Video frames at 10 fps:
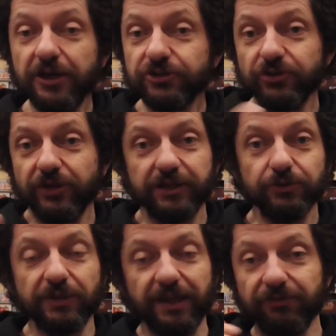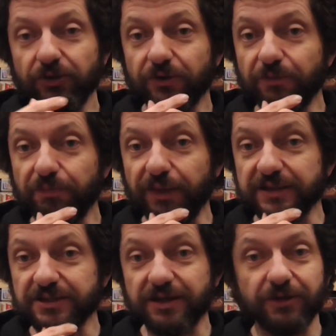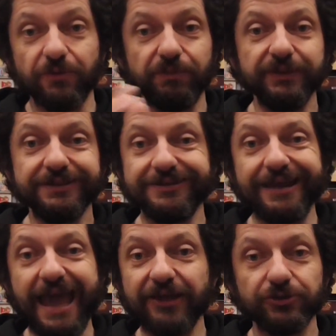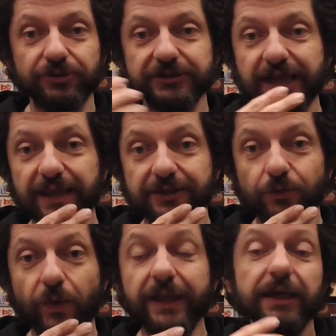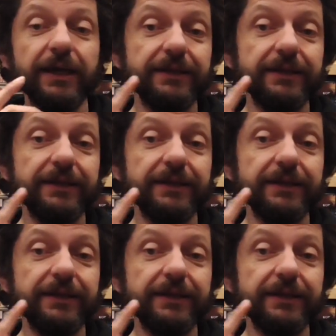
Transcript: so you get to the level of complexity in a completely natural, organic way.